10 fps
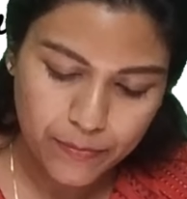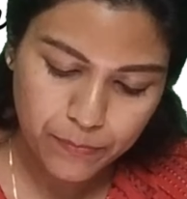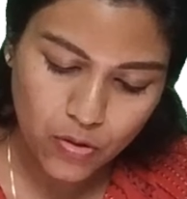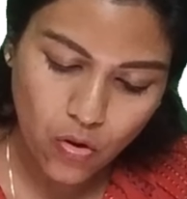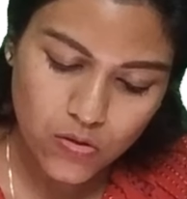
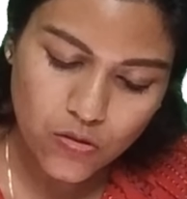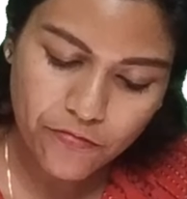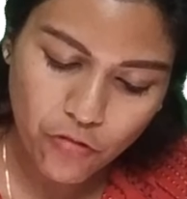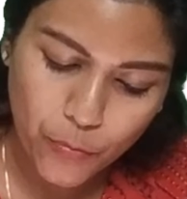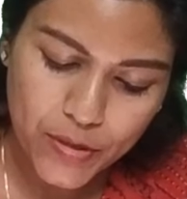Because
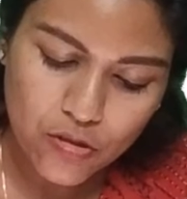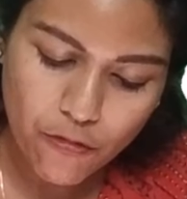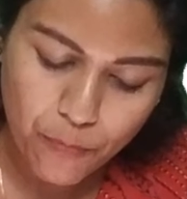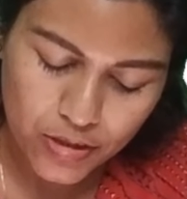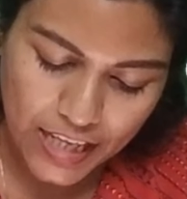of opening
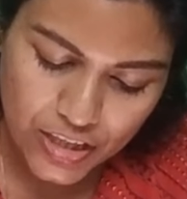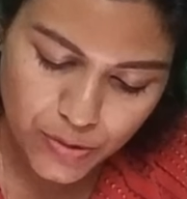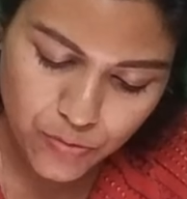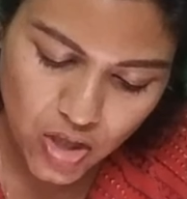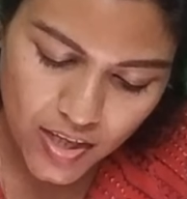of
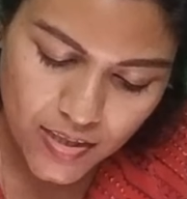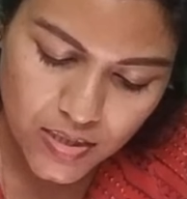potassium channels,